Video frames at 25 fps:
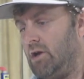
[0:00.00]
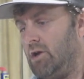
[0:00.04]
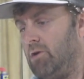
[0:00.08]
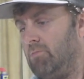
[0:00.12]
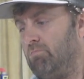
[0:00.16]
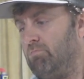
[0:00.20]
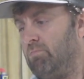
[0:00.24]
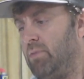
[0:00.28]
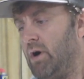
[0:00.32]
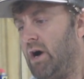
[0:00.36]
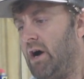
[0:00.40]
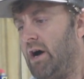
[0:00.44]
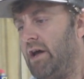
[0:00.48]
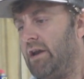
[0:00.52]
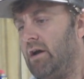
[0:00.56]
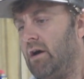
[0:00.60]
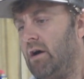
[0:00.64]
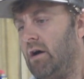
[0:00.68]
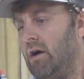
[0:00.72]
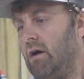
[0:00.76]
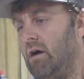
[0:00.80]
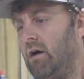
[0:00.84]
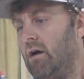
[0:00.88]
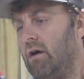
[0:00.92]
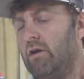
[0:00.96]
but
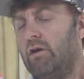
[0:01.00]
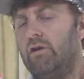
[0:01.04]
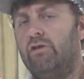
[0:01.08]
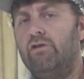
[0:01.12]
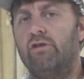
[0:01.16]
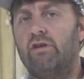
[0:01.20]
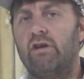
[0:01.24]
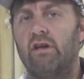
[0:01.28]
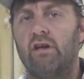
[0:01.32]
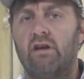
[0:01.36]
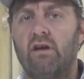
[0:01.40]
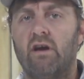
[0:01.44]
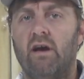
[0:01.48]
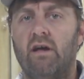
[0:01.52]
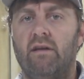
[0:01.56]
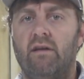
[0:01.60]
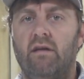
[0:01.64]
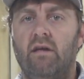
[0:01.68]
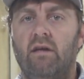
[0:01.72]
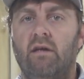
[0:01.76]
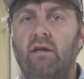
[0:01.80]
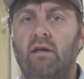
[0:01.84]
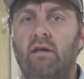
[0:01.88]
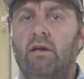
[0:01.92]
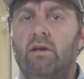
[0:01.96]
you can cut
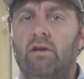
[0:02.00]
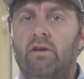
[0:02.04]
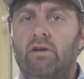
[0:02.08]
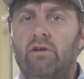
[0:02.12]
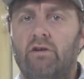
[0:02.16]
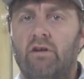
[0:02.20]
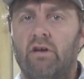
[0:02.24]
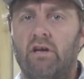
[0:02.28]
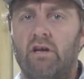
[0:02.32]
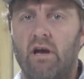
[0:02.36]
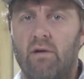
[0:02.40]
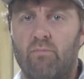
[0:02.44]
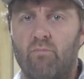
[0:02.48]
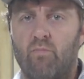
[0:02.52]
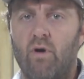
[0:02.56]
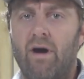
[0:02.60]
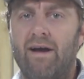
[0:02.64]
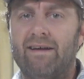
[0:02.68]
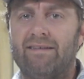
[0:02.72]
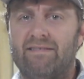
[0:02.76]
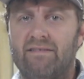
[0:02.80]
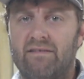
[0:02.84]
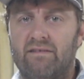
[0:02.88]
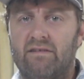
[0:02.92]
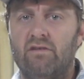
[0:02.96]

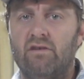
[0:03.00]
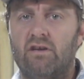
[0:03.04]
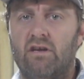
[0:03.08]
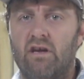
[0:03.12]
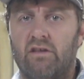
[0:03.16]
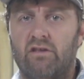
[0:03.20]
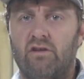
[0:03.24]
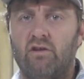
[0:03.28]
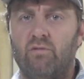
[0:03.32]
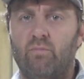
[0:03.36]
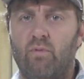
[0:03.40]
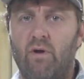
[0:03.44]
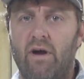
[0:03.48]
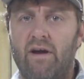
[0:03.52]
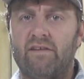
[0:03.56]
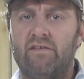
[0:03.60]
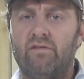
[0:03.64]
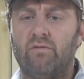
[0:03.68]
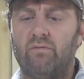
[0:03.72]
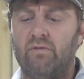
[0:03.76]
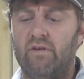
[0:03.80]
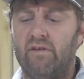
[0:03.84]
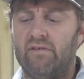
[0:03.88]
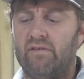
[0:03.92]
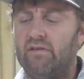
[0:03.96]
braces. You can cut through
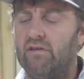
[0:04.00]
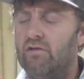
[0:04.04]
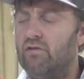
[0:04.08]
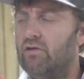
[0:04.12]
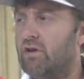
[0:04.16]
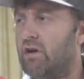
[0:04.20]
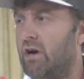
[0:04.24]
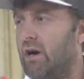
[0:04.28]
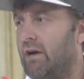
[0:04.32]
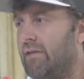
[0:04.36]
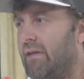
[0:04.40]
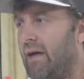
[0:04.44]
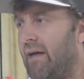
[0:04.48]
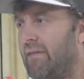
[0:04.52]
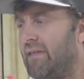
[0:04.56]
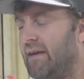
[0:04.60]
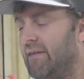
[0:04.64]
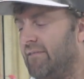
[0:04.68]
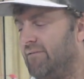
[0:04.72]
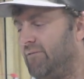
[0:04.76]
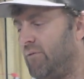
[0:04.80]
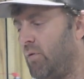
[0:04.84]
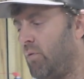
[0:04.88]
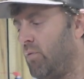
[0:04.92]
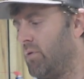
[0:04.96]
braces with this, and you can cut, I
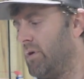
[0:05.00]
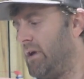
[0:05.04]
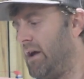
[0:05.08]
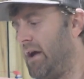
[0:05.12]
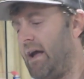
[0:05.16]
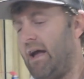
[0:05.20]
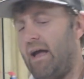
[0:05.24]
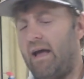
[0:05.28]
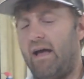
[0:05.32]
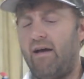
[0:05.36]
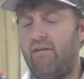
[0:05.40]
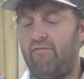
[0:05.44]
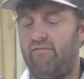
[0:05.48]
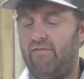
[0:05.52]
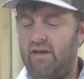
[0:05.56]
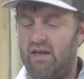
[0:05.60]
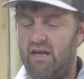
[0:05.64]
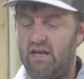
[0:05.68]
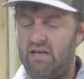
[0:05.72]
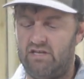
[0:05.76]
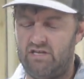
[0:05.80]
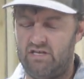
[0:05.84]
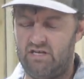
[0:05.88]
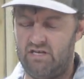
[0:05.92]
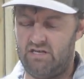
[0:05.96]
think, 4.5
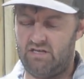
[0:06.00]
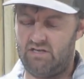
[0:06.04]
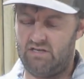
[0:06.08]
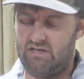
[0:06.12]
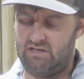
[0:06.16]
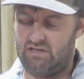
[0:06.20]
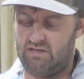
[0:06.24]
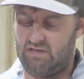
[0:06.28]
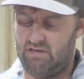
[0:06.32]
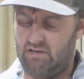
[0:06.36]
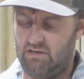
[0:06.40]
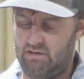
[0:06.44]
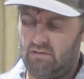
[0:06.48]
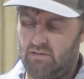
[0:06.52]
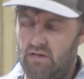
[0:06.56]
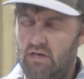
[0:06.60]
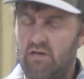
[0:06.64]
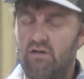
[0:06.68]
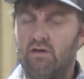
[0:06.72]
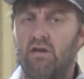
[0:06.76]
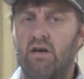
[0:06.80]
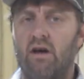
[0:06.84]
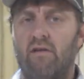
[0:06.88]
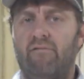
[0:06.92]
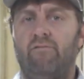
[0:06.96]
inches.
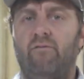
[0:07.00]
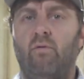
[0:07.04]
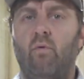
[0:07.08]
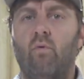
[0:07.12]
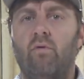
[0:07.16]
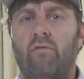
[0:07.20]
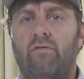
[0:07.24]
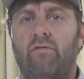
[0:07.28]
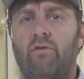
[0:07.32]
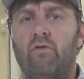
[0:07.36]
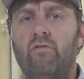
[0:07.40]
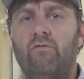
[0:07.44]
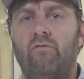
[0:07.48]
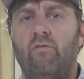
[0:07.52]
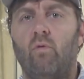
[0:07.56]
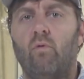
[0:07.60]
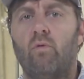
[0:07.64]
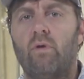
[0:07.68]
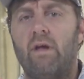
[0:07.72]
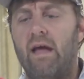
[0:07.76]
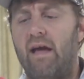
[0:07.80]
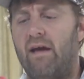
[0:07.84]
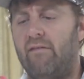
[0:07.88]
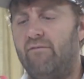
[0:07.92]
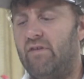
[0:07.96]
You can cut through
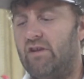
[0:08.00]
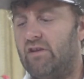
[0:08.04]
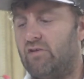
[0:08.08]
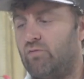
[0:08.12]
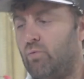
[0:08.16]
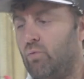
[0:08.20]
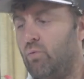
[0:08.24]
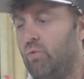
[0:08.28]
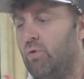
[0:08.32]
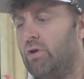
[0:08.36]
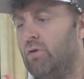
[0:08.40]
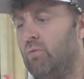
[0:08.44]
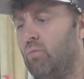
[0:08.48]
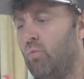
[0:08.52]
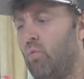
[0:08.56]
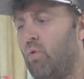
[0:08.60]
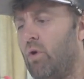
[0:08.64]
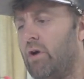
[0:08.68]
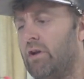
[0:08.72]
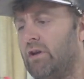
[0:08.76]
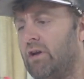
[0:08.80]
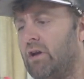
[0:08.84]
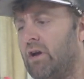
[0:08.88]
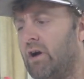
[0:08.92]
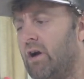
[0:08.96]
4.5 inch wood in
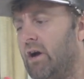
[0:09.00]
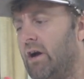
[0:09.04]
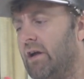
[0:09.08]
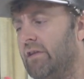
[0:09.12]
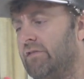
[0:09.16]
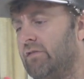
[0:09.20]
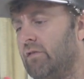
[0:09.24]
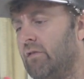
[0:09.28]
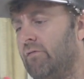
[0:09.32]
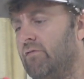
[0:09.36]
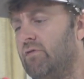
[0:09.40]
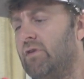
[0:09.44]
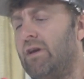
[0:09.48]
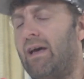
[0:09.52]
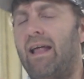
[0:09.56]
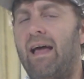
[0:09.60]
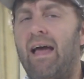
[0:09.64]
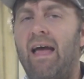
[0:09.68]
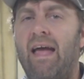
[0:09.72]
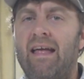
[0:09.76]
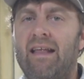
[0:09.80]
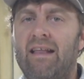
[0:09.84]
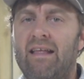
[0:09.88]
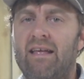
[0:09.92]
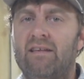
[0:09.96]
one cut. So if you got an
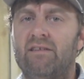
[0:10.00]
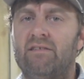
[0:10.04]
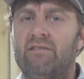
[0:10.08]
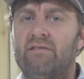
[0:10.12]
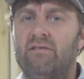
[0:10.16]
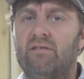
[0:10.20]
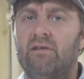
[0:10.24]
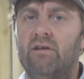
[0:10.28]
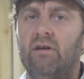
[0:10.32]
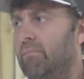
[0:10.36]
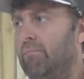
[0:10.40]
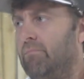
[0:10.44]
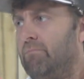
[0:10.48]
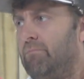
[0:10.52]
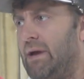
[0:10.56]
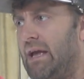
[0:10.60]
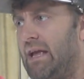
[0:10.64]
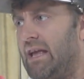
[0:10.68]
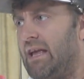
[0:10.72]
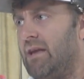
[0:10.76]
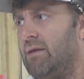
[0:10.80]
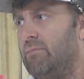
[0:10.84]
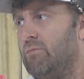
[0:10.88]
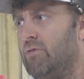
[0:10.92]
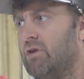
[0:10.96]
8-inch
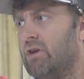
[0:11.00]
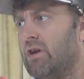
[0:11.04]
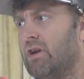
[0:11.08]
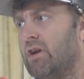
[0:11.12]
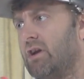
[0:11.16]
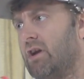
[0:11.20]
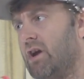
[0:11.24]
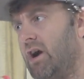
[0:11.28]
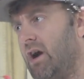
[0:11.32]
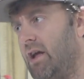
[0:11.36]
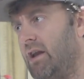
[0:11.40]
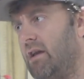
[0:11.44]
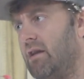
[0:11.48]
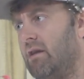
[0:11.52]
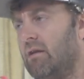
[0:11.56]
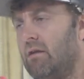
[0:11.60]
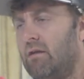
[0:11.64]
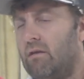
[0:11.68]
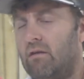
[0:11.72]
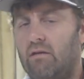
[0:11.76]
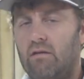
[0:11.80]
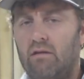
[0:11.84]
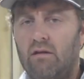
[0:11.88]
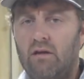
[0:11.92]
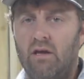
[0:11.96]
beam, you can cut
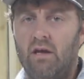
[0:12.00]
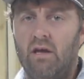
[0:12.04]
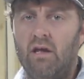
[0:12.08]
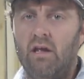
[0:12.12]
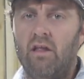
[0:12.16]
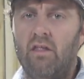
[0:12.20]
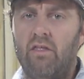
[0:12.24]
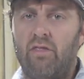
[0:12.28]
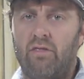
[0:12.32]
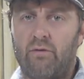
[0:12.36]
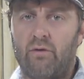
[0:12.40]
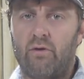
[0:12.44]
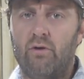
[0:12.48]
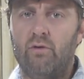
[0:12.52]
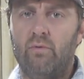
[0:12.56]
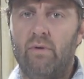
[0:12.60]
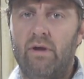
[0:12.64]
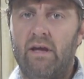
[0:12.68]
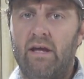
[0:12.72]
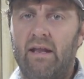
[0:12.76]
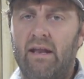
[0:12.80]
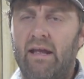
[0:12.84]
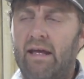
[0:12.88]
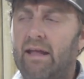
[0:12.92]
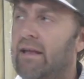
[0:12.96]
through
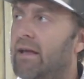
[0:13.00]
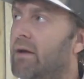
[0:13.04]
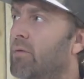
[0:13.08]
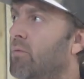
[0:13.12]
it, and it